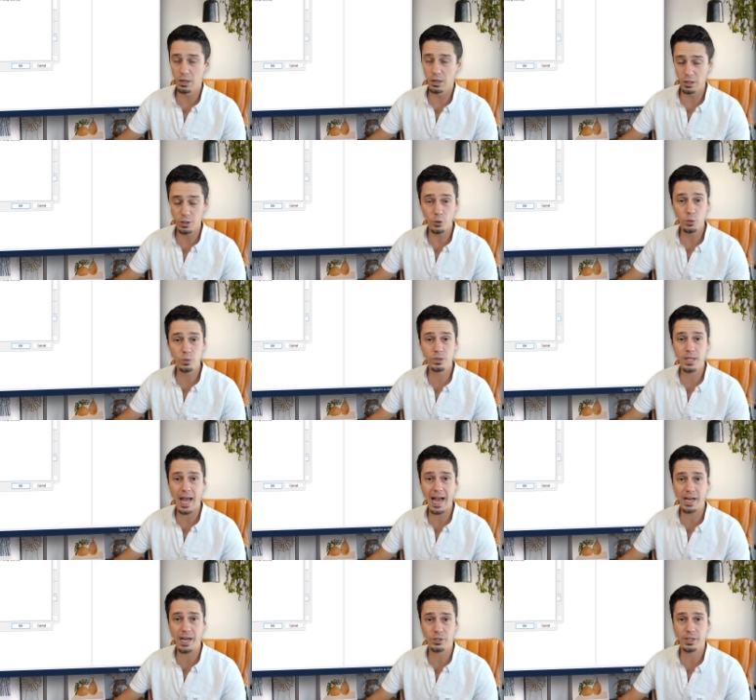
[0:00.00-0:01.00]
use
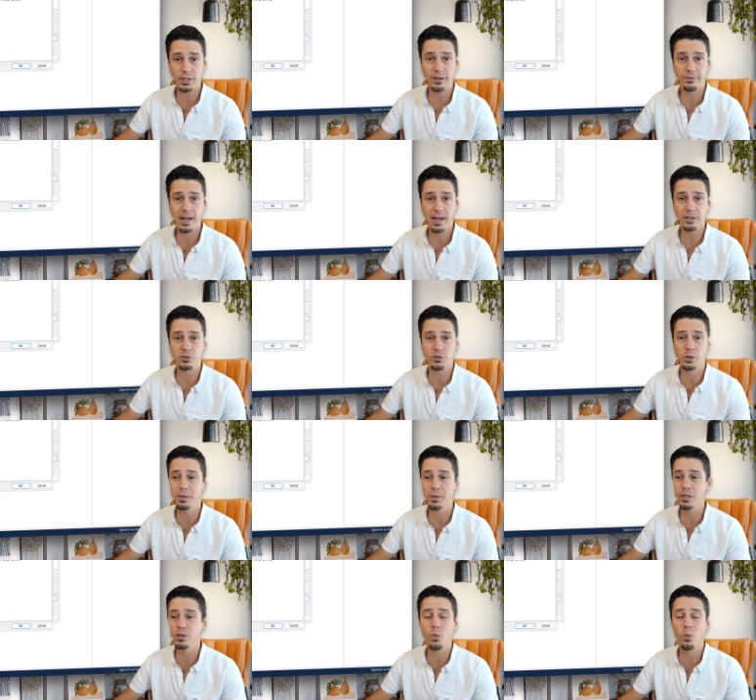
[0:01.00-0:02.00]
Azure Data Factory,
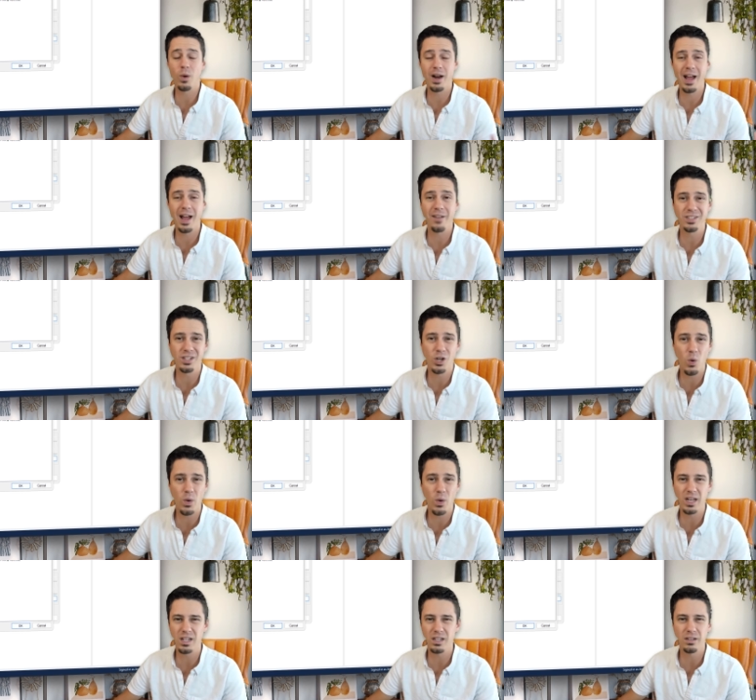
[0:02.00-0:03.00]
but you don't want to have to
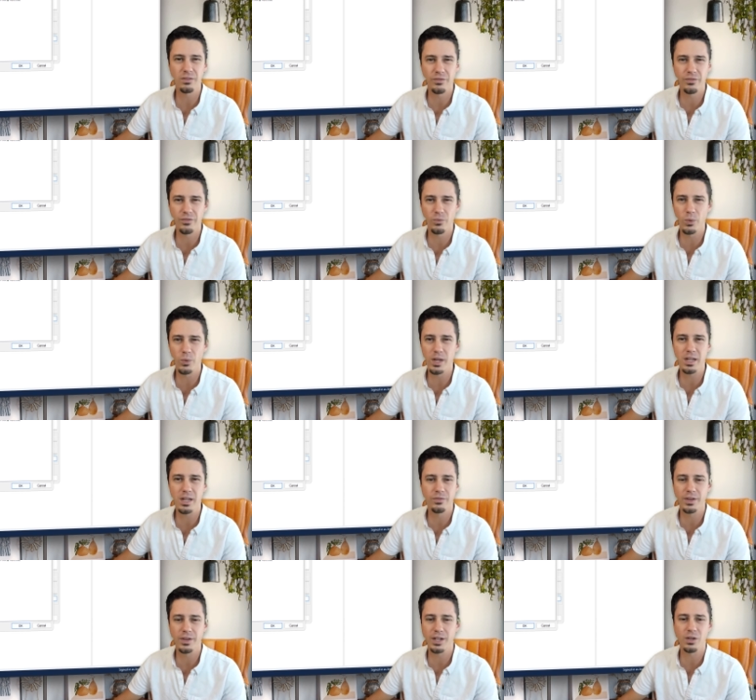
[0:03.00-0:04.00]
go in and
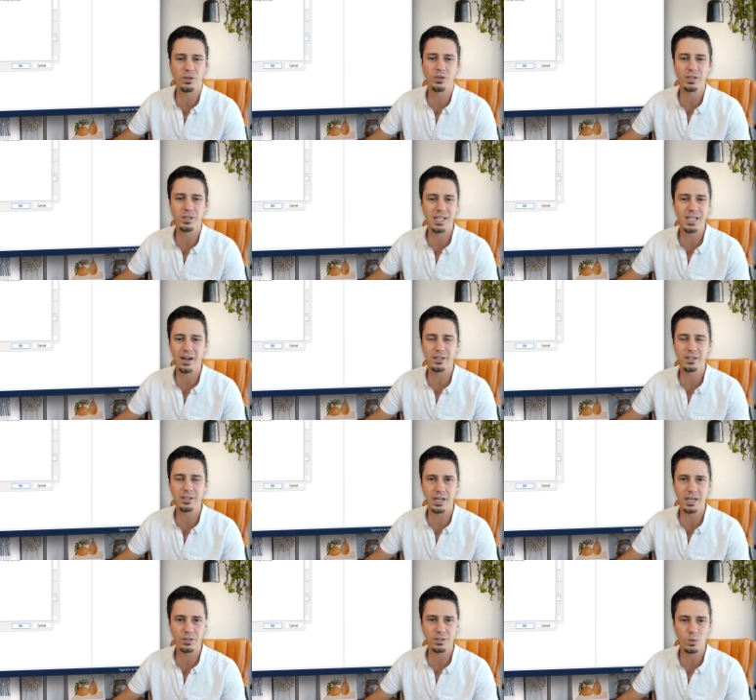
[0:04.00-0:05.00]
reconfigure your entire
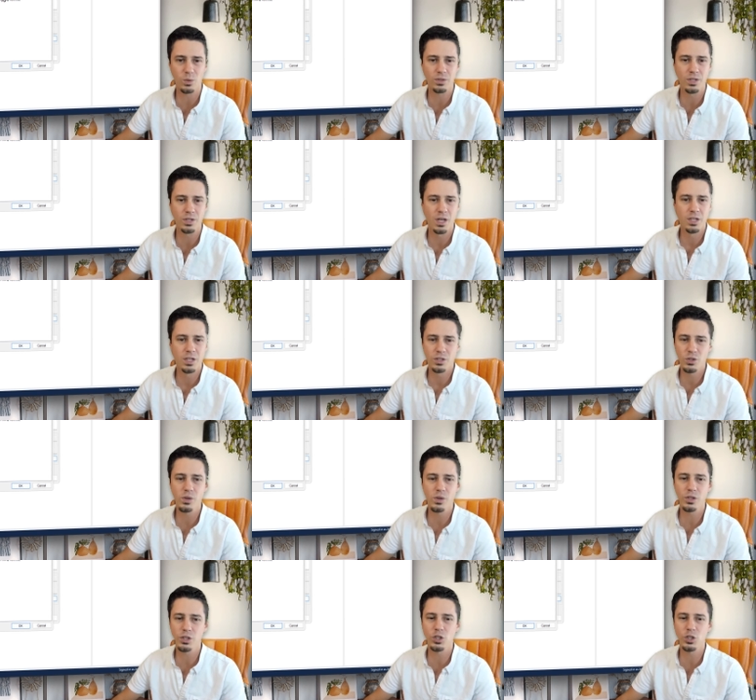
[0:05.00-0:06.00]
data source. So you
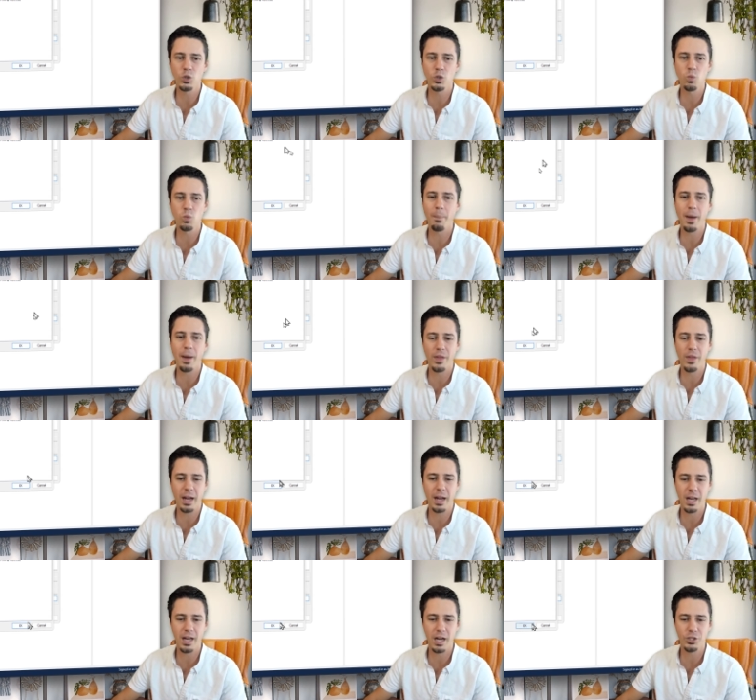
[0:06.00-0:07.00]
can just swap out
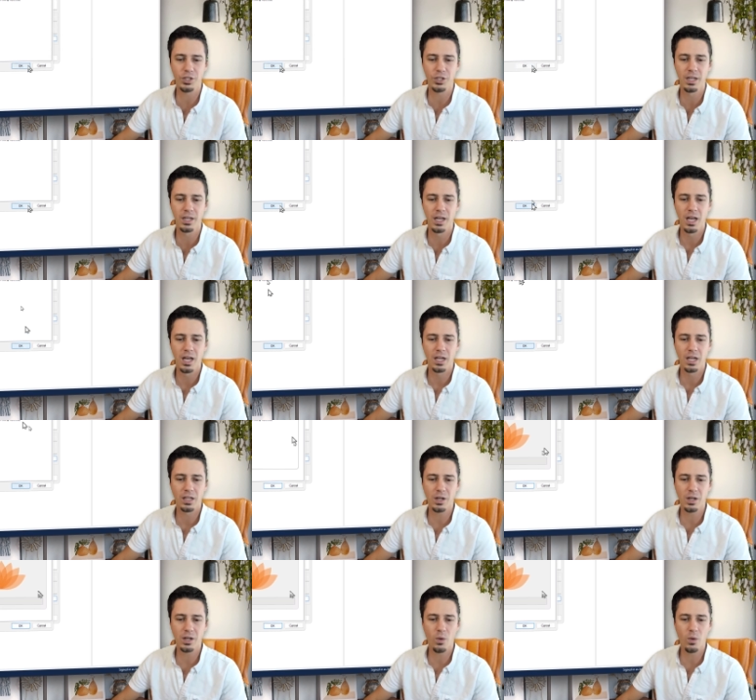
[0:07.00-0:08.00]
that connection,
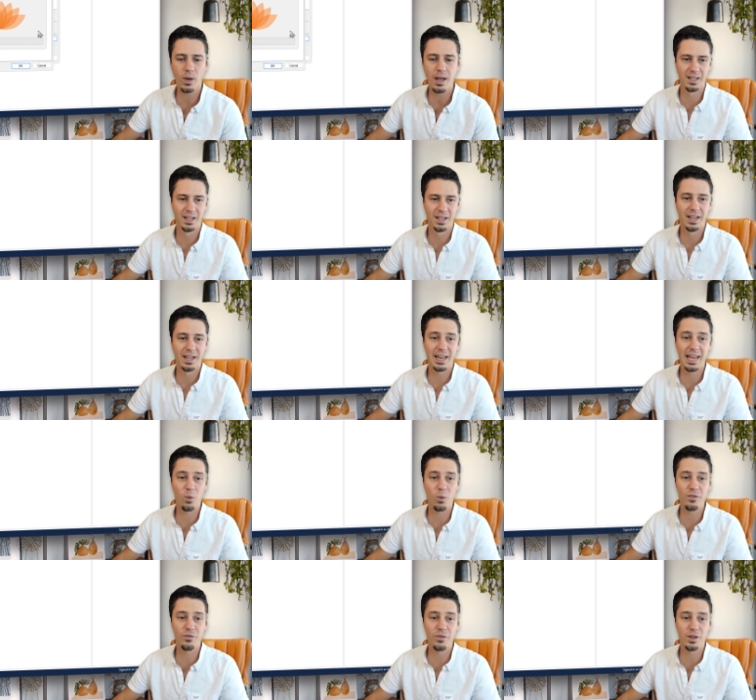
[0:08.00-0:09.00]
click OK, and
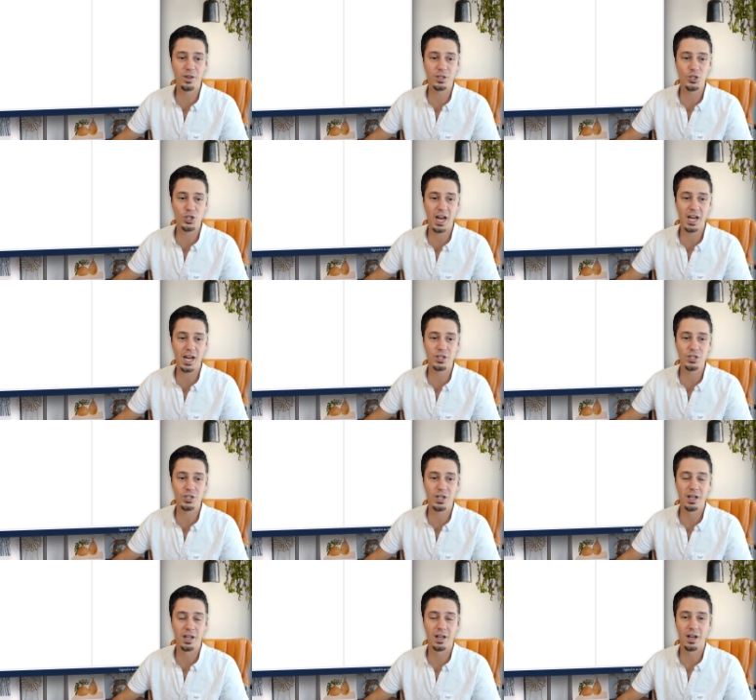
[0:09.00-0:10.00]
now we've
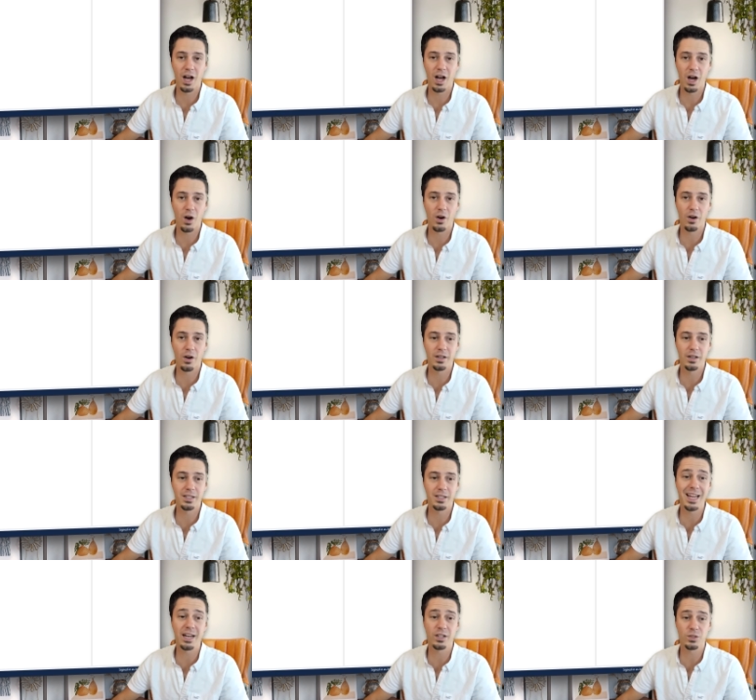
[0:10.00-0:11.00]
changed our
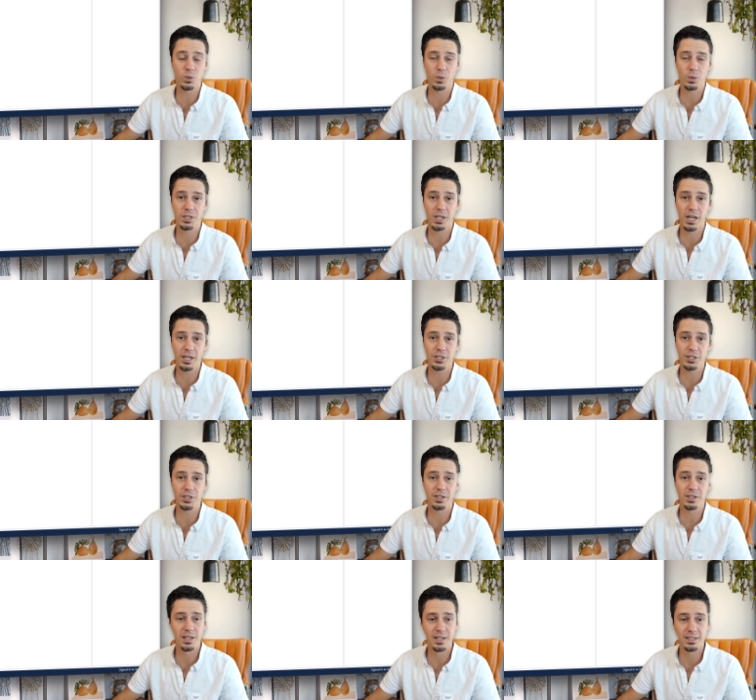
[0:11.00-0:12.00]
data source
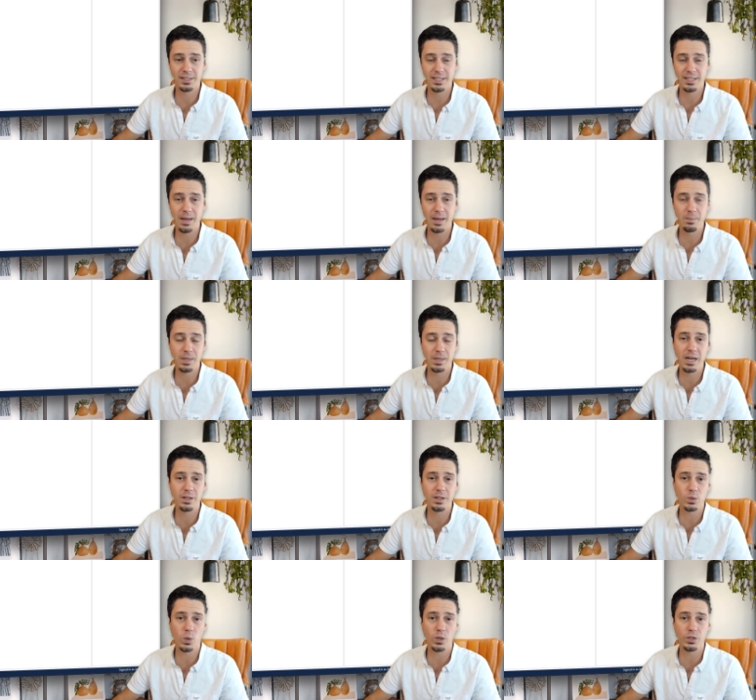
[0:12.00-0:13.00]
connection. Same data
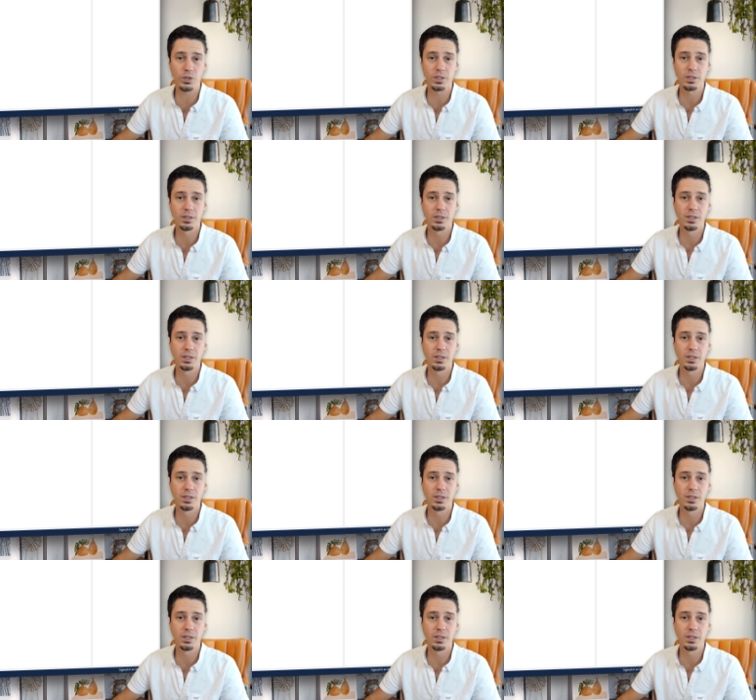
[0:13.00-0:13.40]
source,